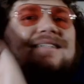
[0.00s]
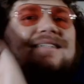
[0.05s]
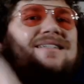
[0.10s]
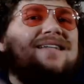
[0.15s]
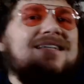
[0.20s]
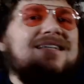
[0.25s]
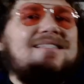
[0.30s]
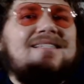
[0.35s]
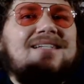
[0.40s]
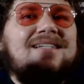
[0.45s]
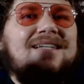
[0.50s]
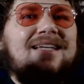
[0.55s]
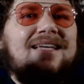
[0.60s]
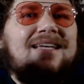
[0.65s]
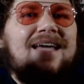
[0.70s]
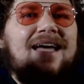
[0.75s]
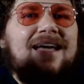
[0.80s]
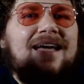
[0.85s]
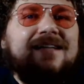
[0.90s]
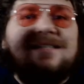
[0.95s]
Dust
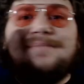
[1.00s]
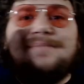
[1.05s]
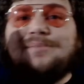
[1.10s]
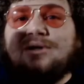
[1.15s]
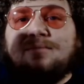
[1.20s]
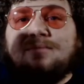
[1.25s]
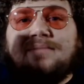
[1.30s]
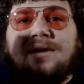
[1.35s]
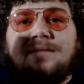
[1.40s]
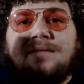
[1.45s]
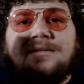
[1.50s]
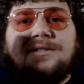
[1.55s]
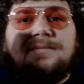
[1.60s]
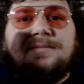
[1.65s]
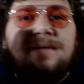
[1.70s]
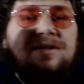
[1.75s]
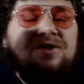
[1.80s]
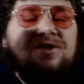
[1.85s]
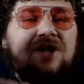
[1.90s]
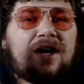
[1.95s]
Decay is a book published
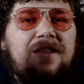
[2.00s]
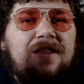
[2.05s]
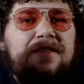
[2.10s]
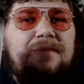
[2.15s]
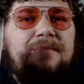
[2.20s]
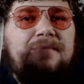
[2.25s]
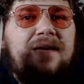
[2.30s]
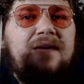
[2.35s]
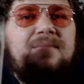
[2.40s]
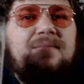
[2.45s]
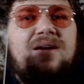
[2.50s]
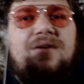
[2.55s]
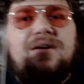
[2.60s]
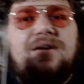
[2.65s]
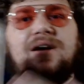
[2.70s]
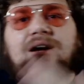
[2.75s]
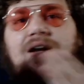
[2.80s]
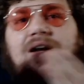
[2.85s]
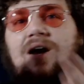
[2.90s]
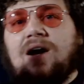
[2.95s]
by Jonathon Maberry
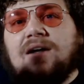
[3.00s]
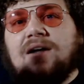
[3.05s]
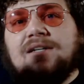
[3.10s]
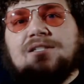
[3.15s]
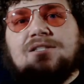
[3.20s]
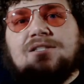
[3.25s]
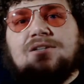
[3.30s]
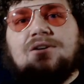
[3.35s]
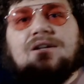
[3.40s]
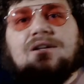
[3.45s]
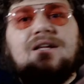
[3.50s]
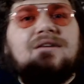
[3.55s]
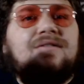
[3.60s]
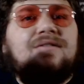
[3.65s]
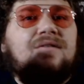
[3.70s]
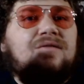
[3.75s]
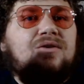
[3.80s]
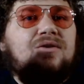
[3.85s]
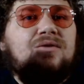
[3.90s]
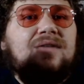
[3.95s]
on August 30th
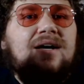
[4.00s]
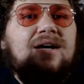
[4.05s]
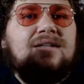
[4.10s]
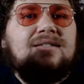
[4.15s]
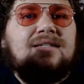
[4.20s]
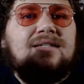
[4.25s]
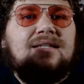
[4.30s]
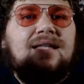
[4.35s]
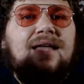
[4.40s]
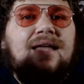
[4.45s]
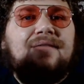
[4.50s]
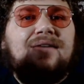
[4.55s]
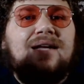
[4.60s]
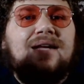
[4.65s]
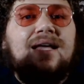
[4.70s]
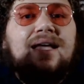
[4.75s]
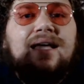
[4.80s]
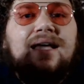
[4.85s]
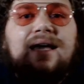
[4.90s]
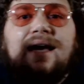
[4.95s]
of 2011,
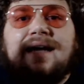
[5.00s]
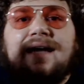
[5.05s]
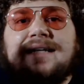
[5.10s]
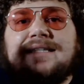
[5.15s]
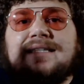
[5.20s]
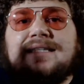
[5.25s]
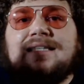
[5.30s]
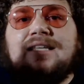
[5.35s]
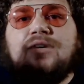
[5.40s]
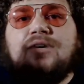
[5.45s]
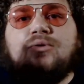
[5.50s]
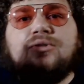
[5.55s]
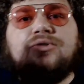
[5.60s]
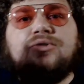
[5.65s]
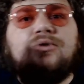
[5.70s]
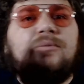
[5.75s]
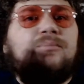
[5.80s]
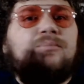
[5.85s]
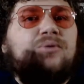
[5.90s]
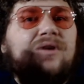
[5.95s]
and is the sequel
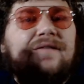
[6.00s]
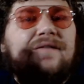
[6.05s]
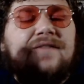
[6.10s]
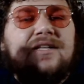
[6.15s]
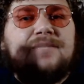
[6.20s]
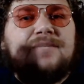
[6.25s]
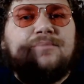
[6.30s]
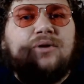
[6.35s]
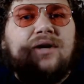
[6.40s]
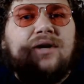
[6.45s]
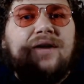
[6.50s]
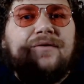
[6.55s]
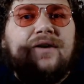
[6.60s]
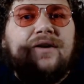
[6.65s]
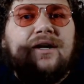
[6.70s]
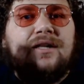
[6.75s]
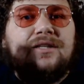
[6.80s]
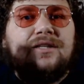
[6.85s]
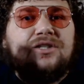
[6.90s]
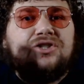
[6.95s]
to a previous book I read
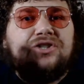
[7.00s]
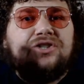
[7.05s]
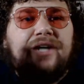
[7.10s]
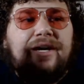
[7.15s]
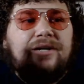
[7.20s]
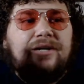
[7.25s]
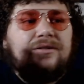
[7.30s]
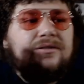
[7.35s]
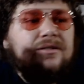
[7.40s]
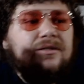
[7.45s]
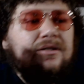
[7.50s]
on this channel,